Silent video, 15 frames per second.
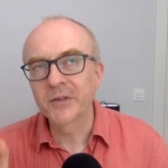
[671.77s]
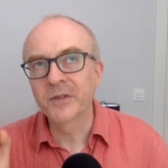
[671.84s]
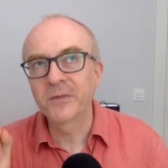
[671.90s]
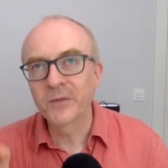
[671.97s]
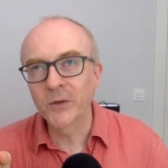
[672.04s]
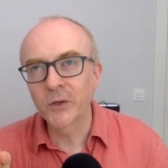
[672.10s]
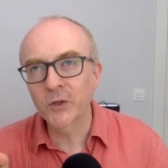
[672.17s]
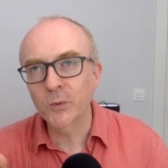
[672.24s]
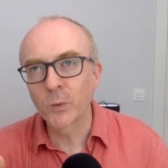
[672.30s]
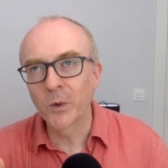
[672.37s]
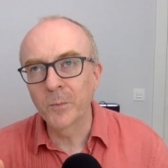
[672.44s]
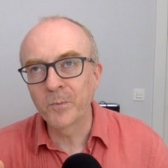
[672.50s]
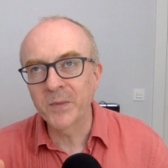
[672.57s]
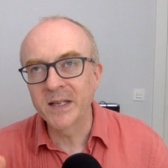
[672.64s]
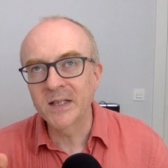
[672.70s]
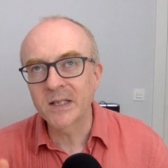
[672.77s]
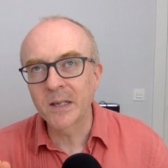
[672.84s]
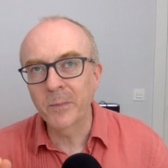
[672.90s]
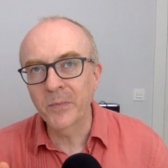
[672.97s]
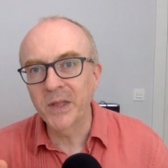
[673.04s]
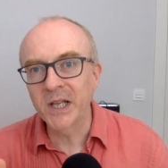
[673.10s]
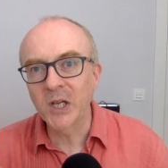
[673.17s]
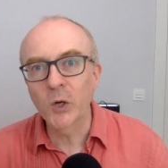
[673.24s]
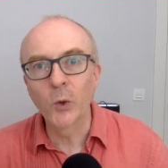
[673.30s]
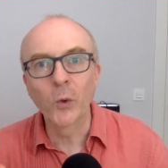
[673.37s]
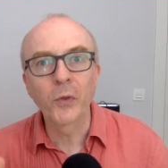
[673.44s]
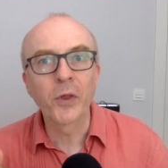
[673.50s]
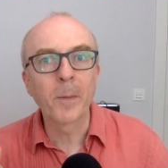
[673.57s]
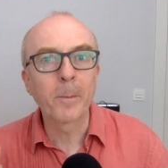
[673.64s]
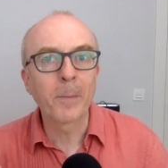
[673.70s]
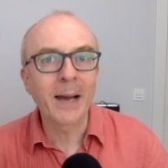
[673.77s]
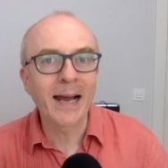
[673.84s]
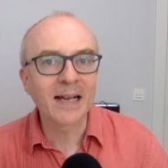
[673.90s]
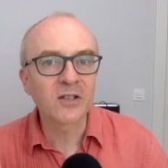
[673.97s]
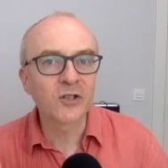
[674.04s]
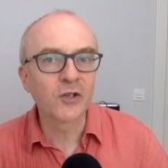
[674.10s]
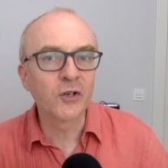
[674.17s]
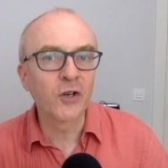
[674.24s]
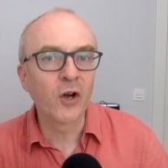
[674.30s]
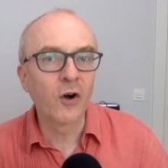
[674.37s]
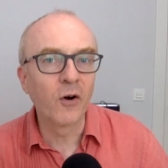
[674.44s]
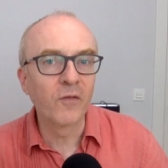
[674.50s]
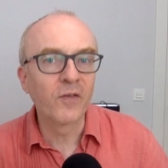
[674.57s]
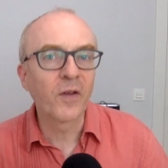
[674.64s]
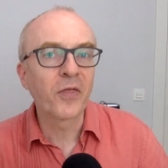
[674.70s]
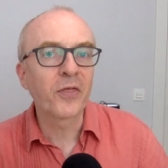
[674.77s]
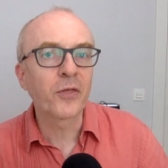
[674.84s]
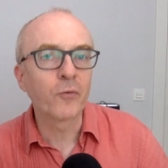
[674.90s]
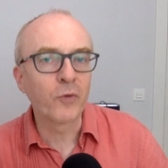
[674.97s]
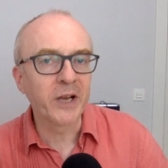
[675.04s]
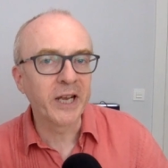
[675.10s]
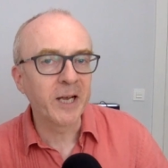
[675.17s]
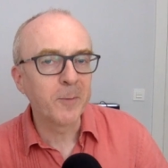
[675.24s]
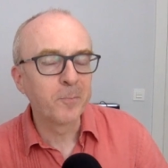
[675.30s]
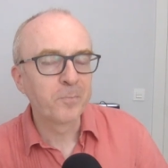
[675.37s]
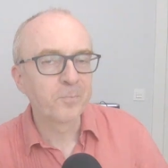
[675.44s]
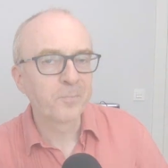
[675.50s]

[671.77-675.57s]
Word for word: The first one is something called the pattern of three.